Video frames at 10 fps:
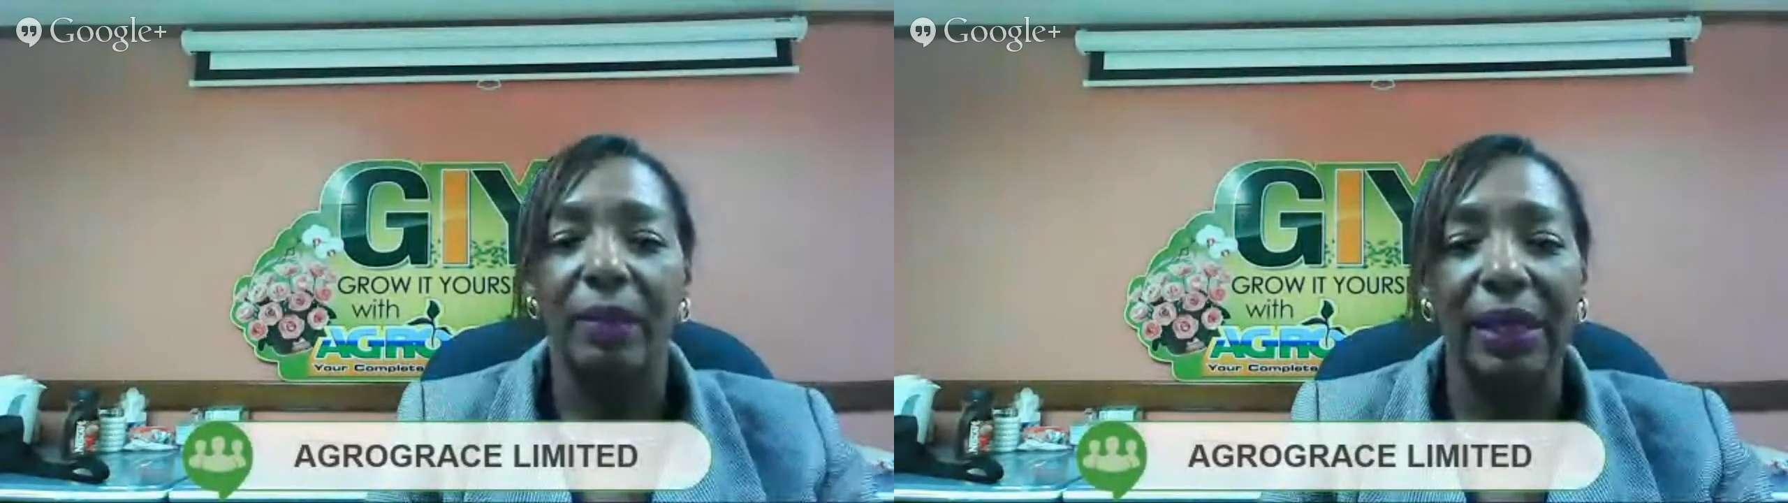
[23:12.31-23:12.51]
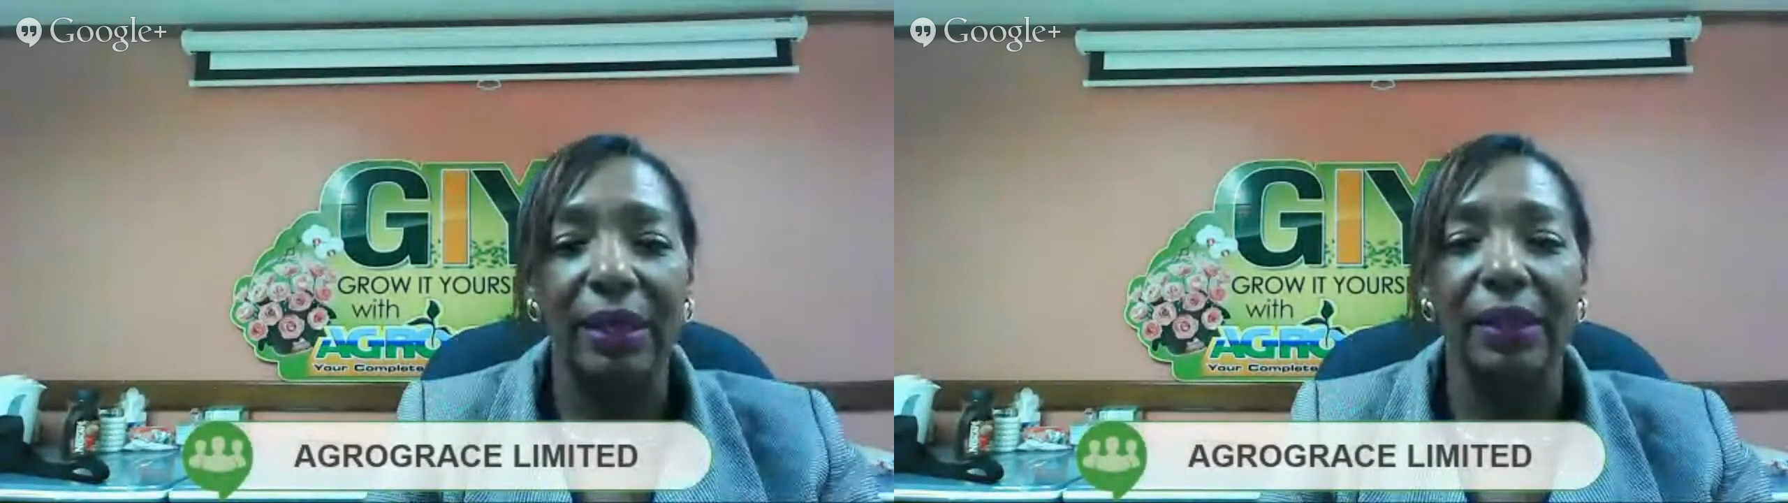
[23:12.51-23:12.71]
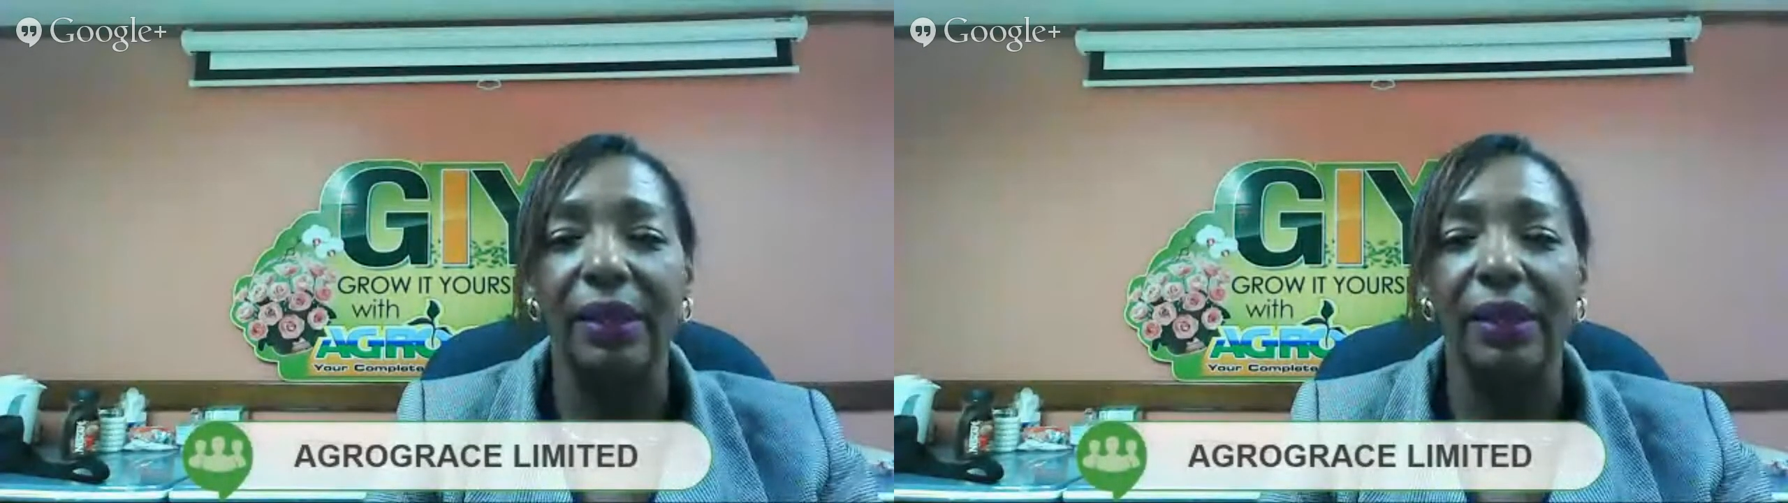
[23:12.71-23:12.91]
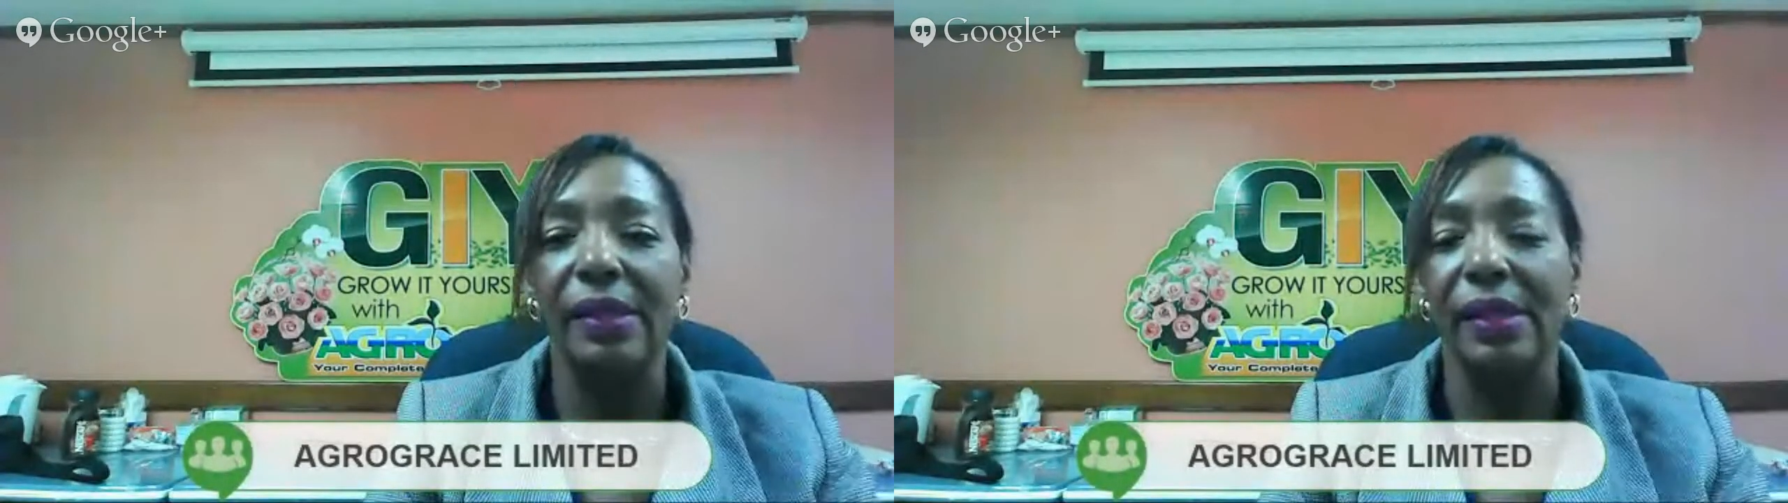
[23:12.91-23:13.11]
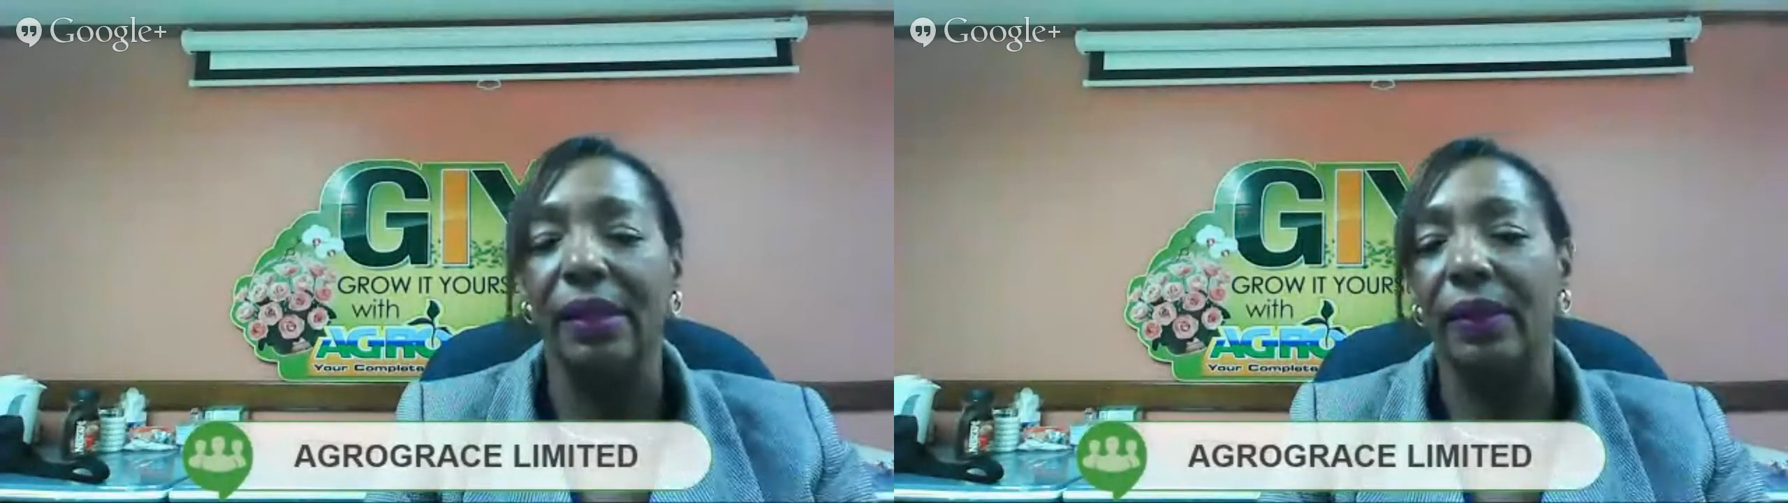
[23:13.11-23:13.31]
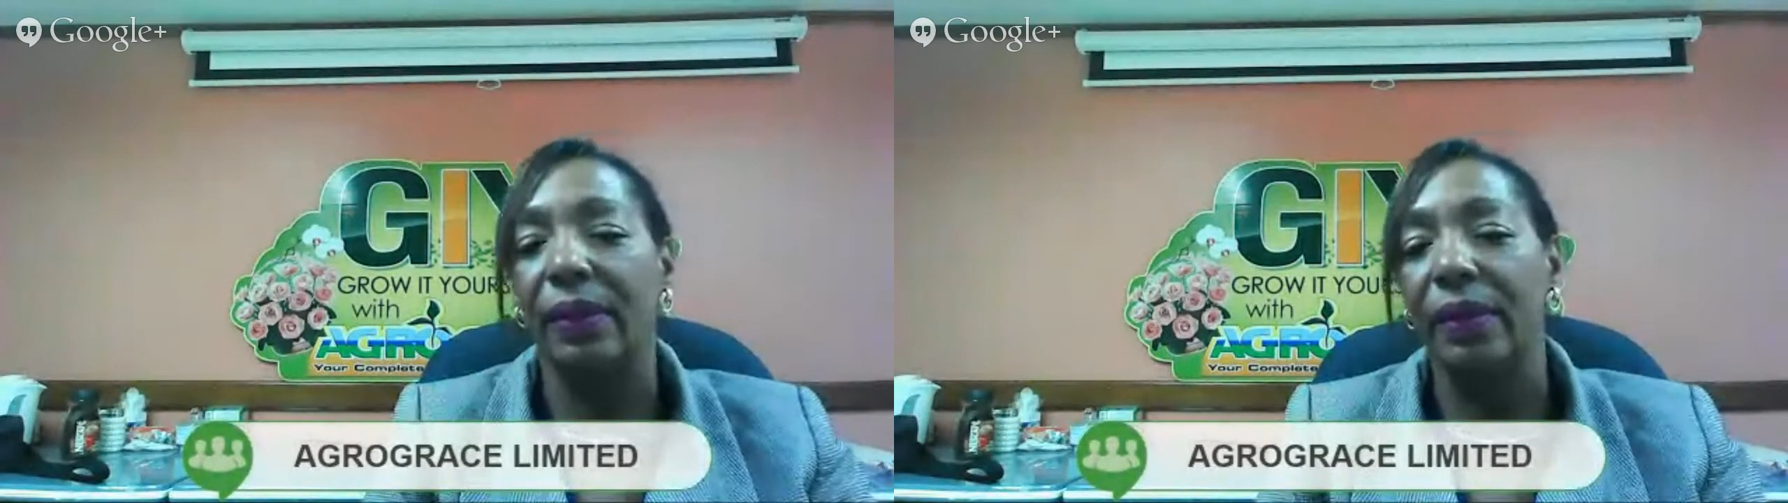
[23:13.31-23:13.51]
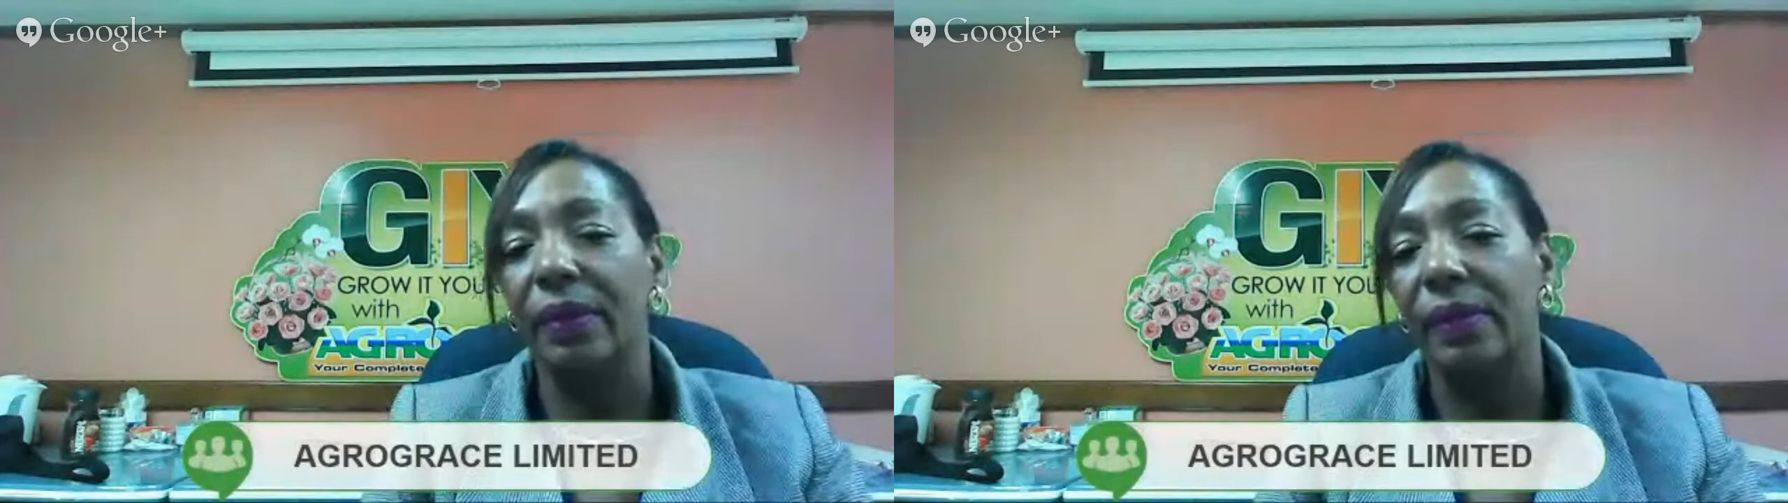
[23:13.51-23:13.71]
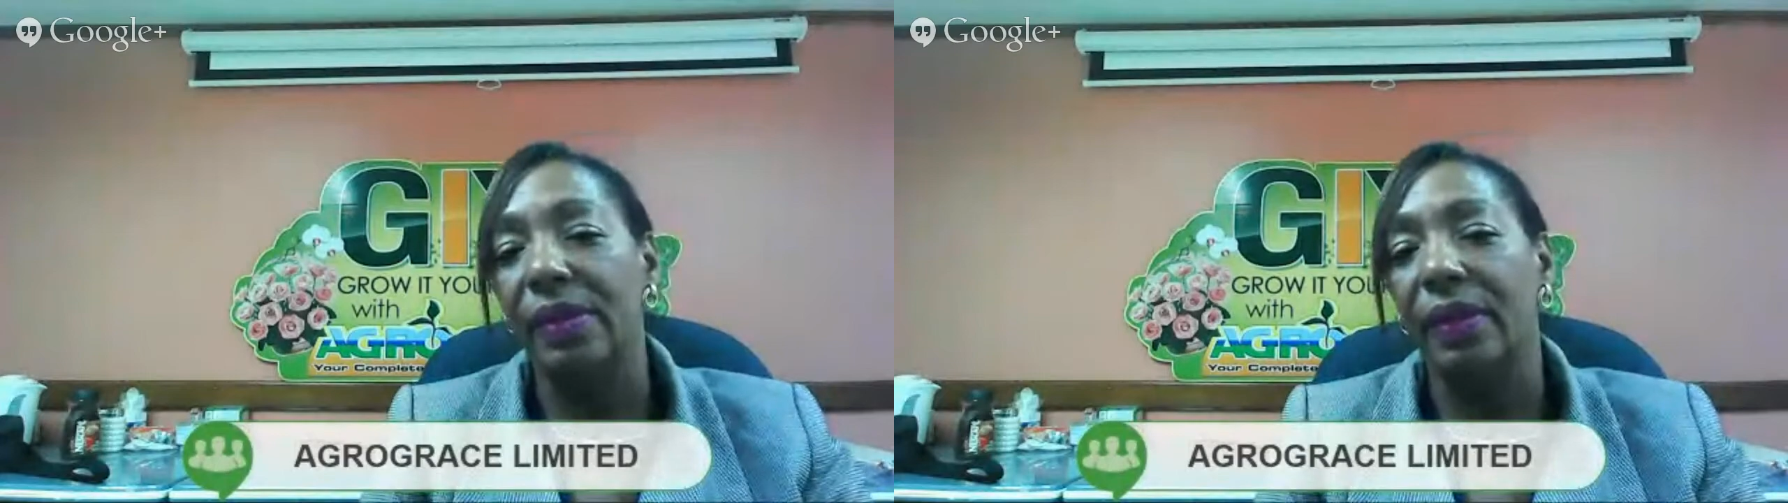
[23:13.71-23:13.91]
manganese and all those